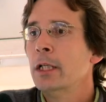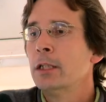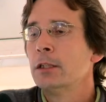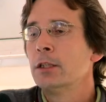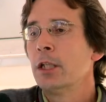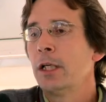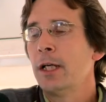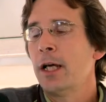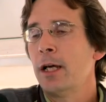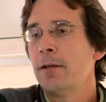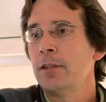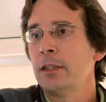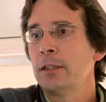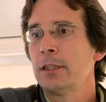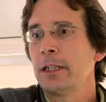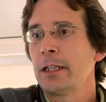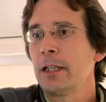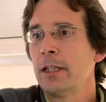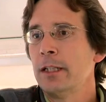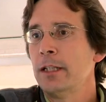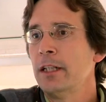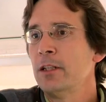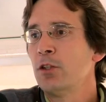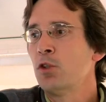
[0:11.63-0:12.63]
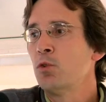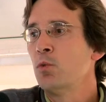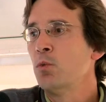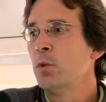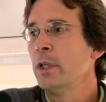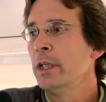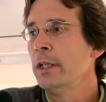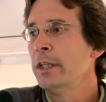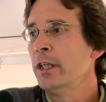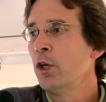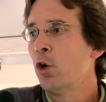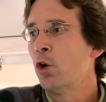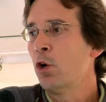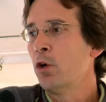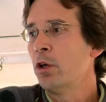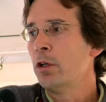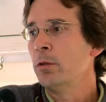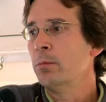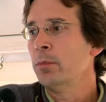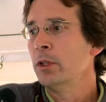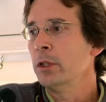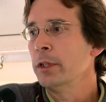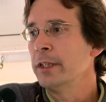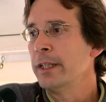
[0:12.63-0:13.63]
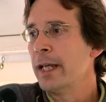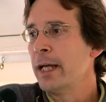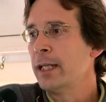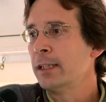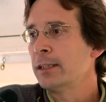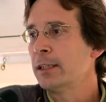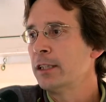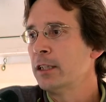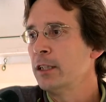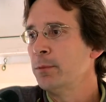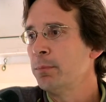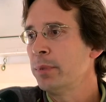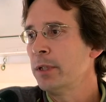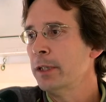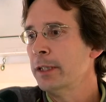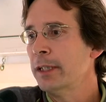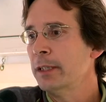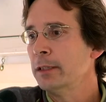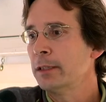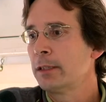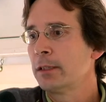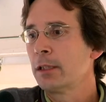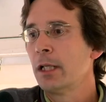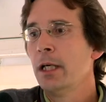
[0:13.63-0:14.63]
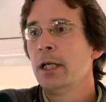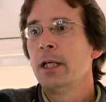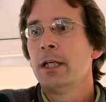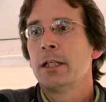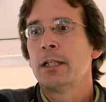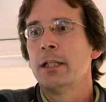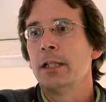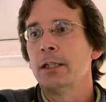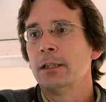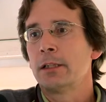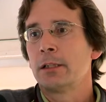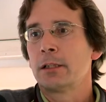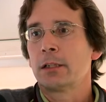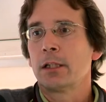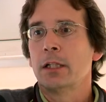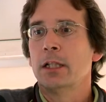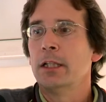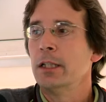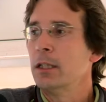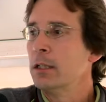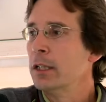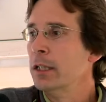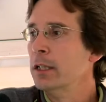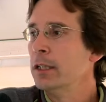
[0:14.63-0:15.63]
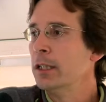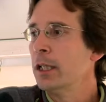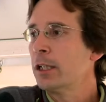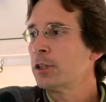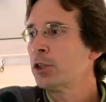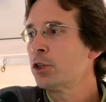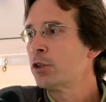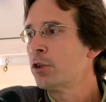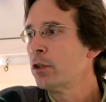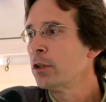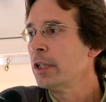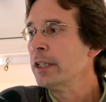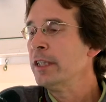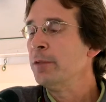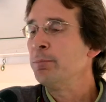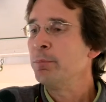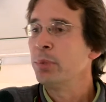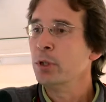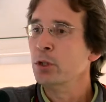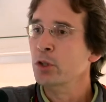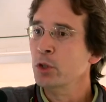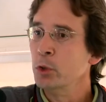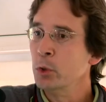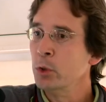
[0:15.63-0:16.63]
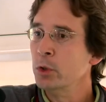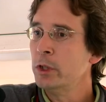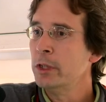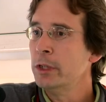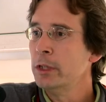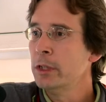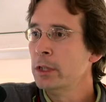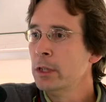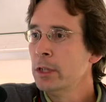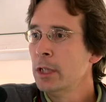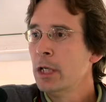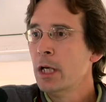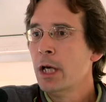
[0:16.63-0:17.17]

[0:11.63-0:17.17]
to have it declared a really horrible, nasty place that's industrially polluted